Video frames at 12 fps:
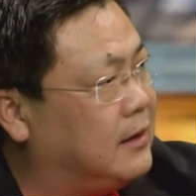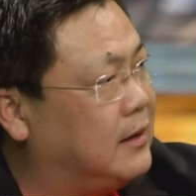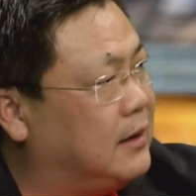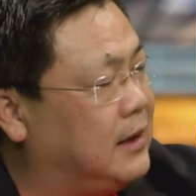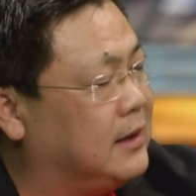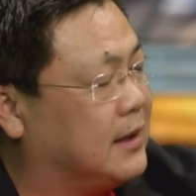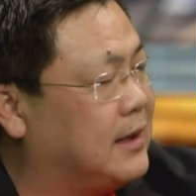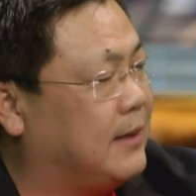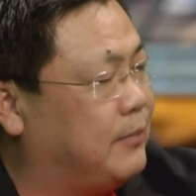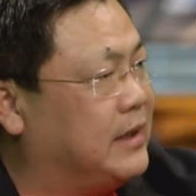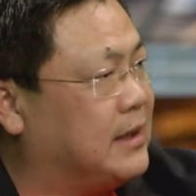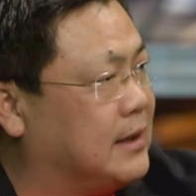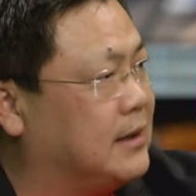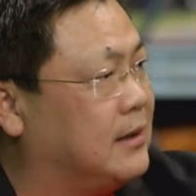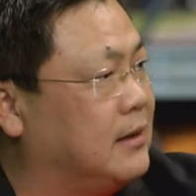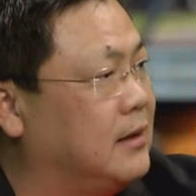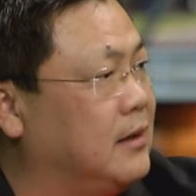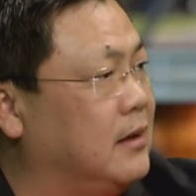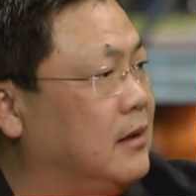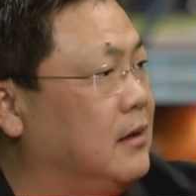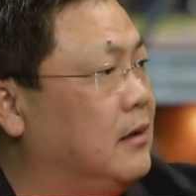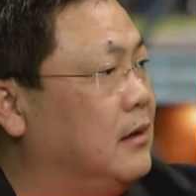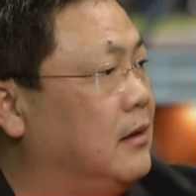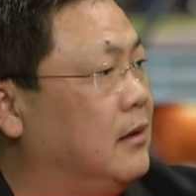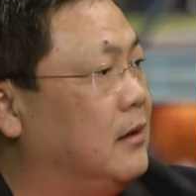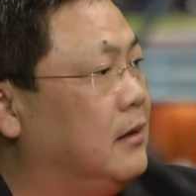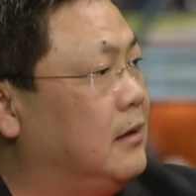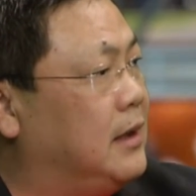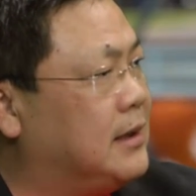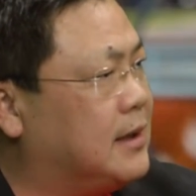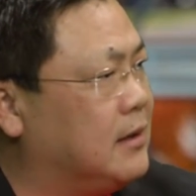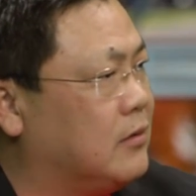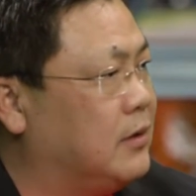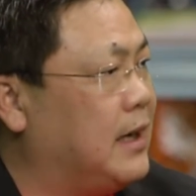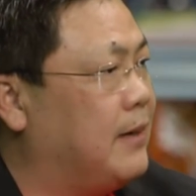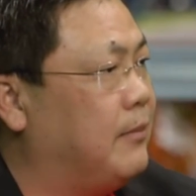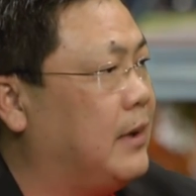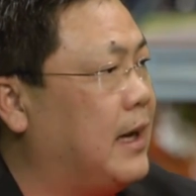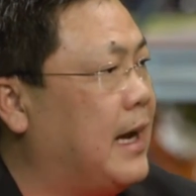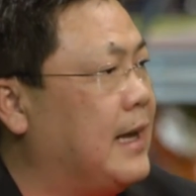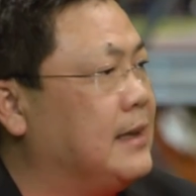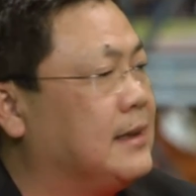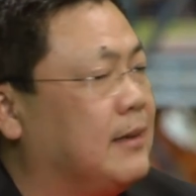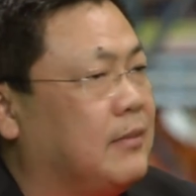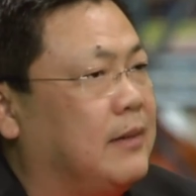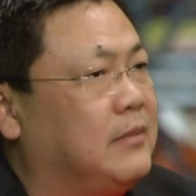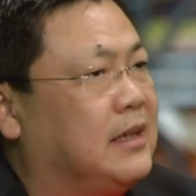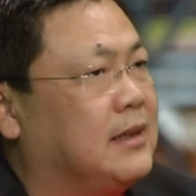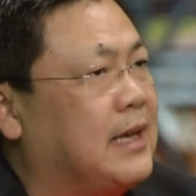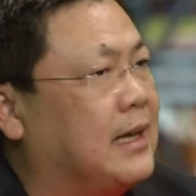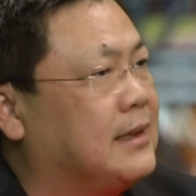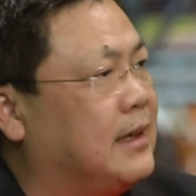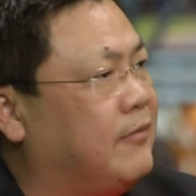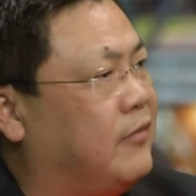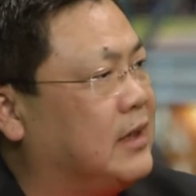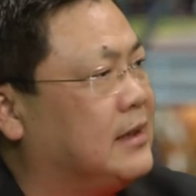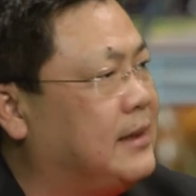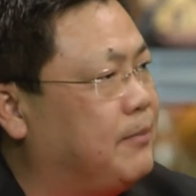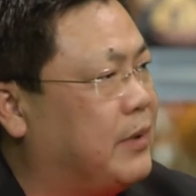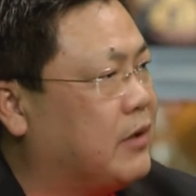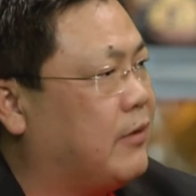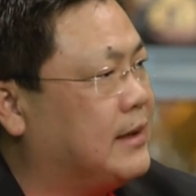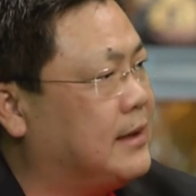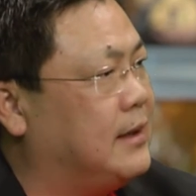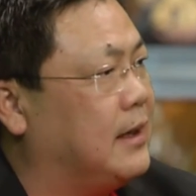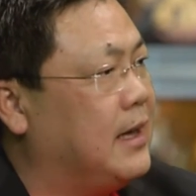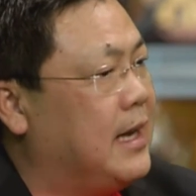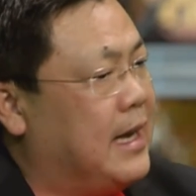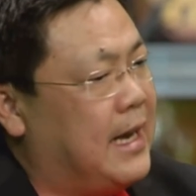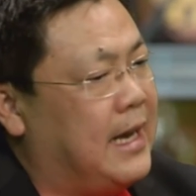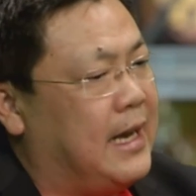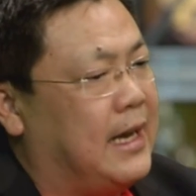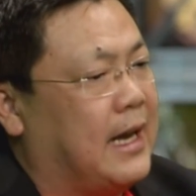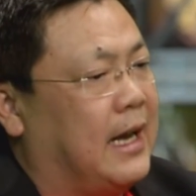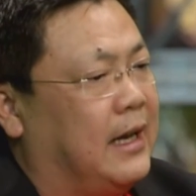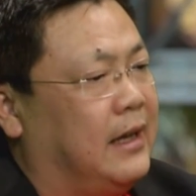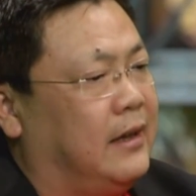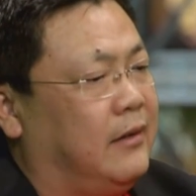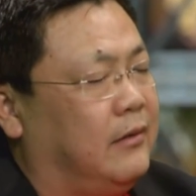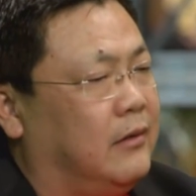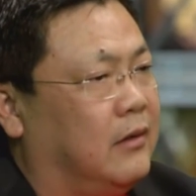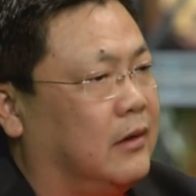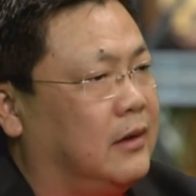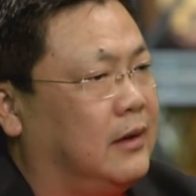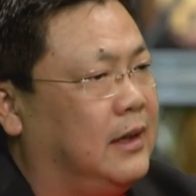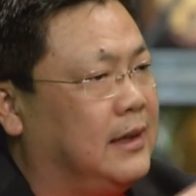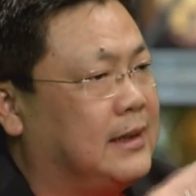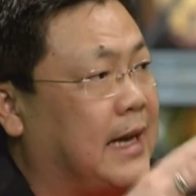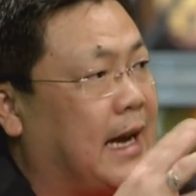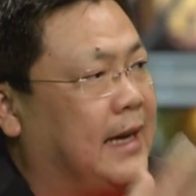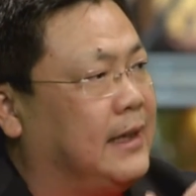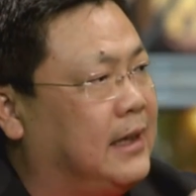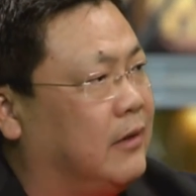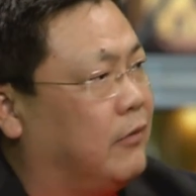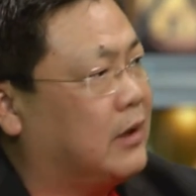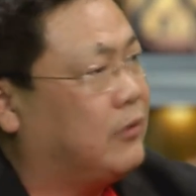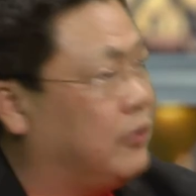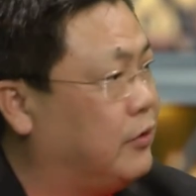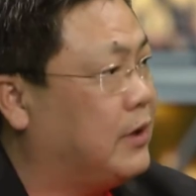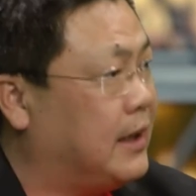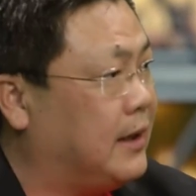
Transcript: internet business. Listen to them, and sometimes just ask them one simple question. Hey, I got this idea, what do you think?